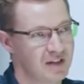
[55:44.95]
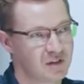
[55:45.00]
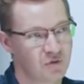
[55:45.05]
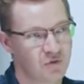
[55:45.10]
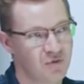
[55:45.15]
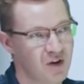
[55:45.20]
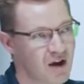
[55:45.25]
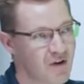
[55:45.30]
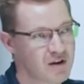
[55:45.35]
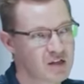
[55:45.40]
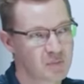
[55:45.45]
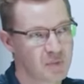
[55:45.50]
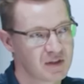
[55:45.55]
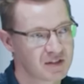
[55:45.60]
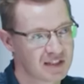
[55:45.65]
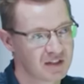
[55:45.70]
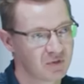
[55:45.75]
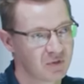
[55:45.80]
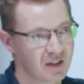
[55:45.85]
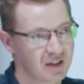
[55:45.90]
And it's very
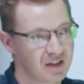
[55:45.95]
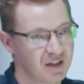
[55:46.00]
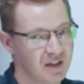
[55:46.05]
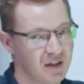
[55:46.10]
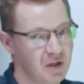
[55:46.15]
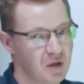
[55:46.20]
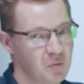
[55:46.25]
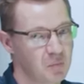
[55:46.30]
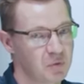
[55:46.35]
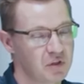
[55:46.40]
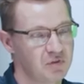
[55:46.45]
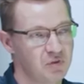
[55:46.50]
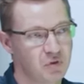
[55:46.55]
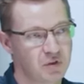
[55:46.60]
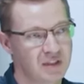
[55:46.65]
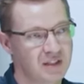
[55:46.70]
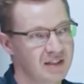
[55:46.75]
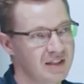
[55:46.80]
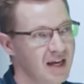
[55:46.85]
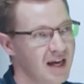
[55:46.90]
specific, but if
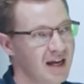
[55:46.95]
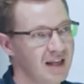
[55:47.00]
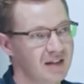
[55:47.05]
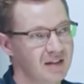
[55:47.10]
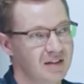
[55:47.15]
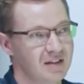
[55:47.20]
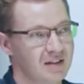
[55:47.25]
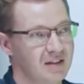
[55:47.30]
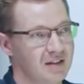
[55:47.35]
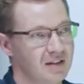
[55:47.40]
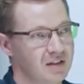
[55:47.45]
you can get,